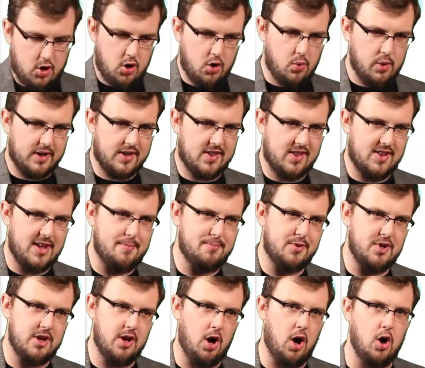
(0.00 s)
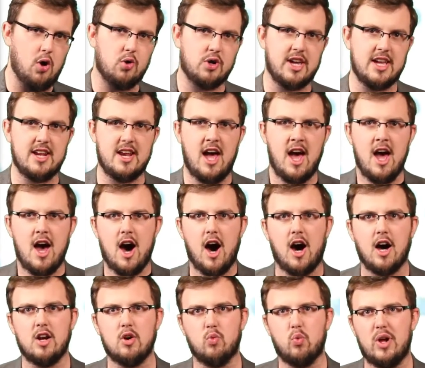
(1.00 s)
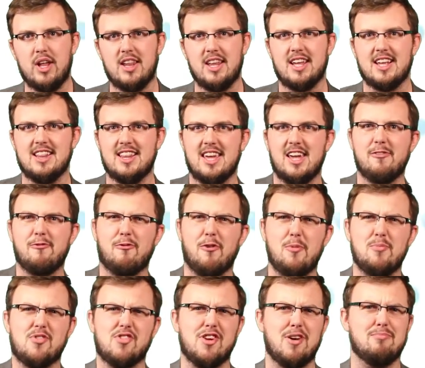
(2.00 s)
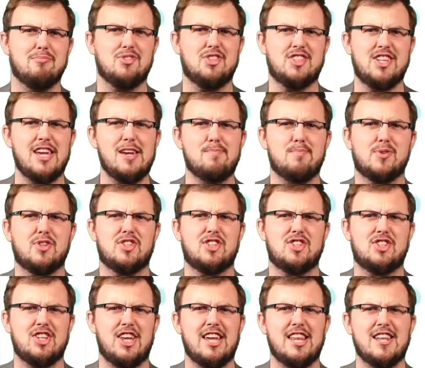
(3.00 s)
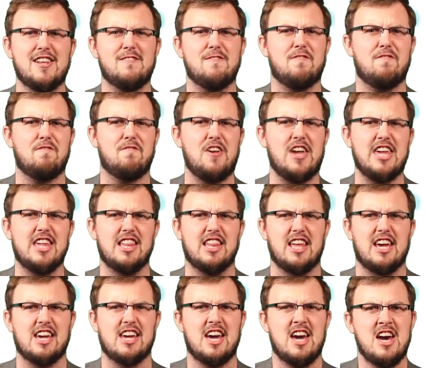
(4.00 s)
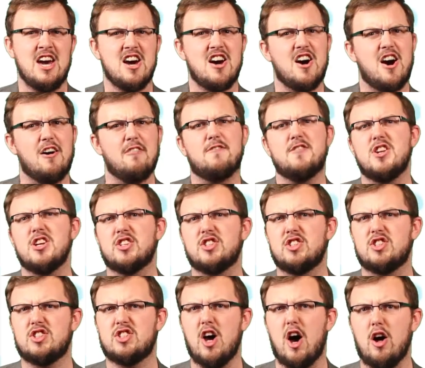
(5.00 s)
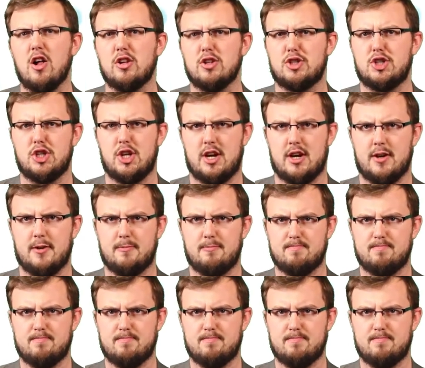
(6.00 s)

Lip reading: Who accepted Hogan unwillingly from some deep-seated feeling of nostalgia?